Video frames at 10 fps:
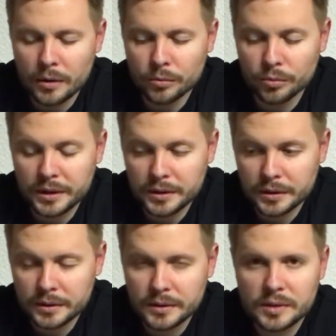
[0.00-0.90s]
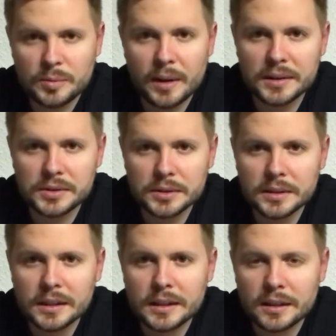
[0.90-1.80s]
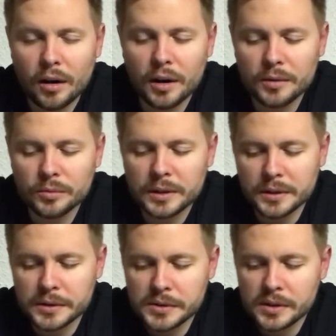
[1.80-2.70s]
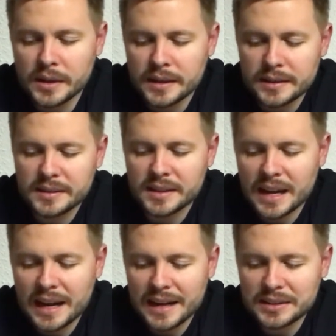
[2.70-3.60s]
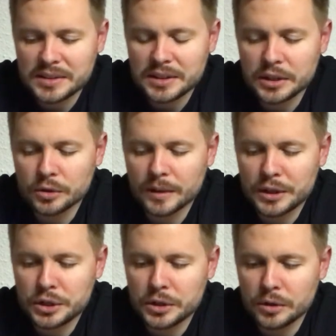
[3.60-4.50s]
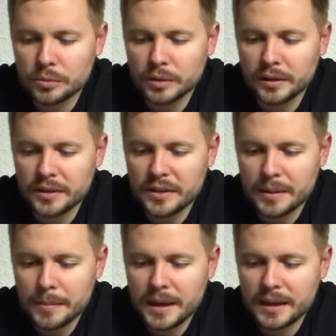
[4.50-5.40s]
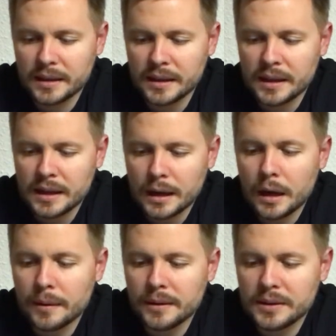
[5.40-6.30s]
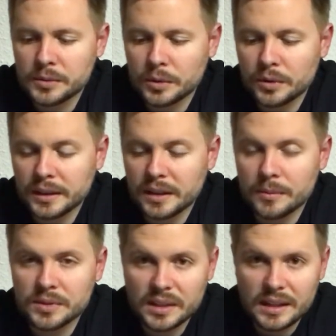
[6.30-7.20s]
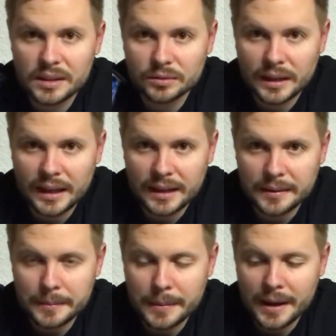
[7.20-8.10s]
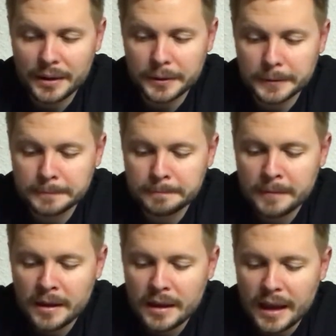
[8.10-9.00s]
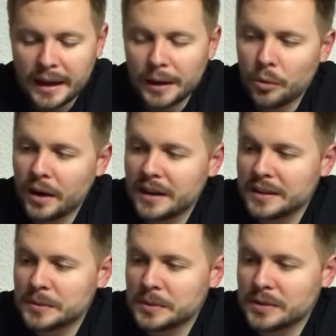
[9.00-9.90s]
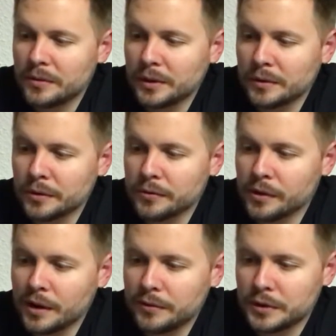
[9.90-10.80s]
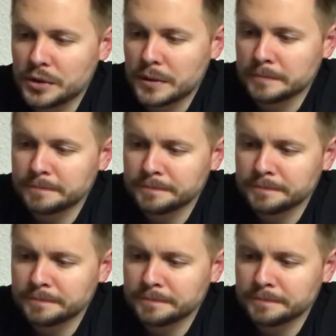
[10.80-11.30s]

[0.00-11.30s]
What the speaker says: reel sponsor, Ardent Reels, this is the highest gear ratio reel that they make, and this one only comes in a right-handed model, and I wanted it specifically for frog fishing.